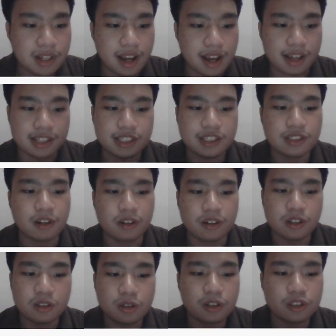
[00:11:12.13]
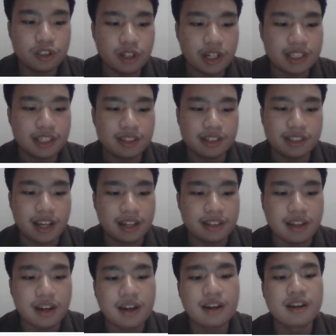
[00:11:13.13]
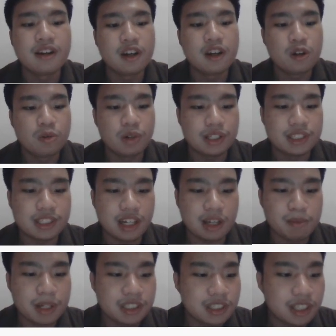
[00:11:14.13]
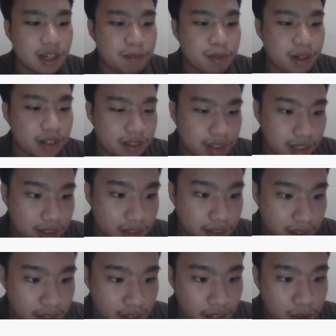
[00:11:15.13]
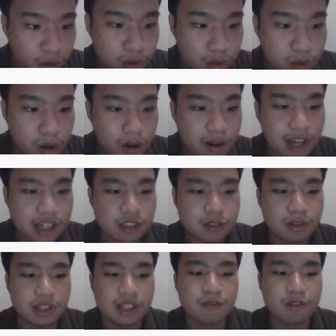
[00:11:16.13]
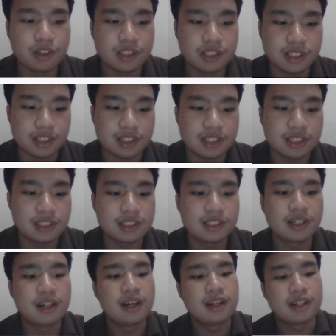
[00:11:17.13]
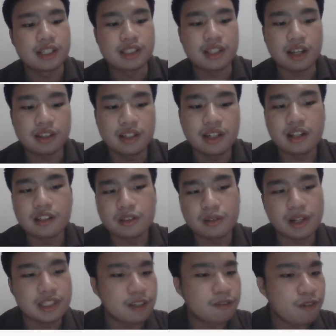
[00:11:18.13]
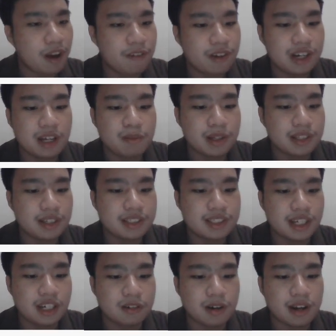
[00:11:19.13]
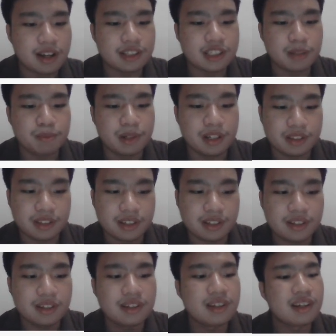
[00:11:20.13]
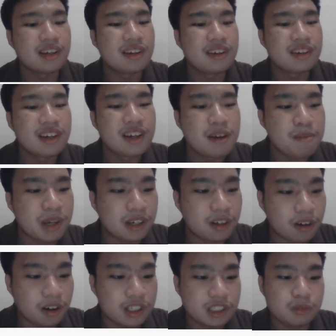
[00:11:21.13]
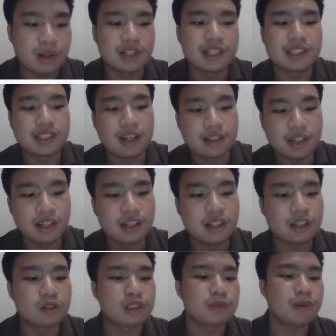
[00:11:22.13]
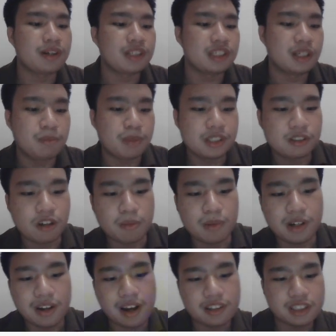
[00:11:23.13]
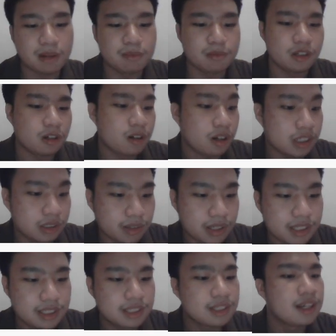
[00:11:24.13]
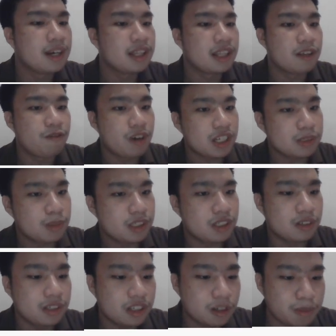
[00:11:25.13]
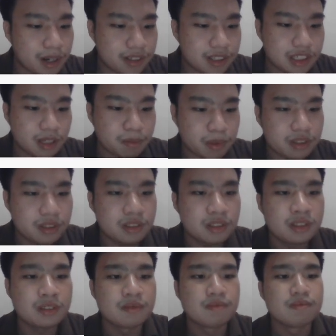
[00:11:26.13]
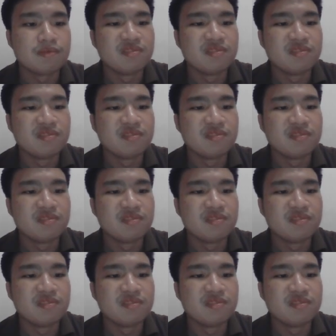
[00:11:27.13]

relies on cross-sectional data, which limits the ability to draw casual inferences. The study also has a very limited generalizability because while the study includes participants from a large number of countries, the vast majority of participants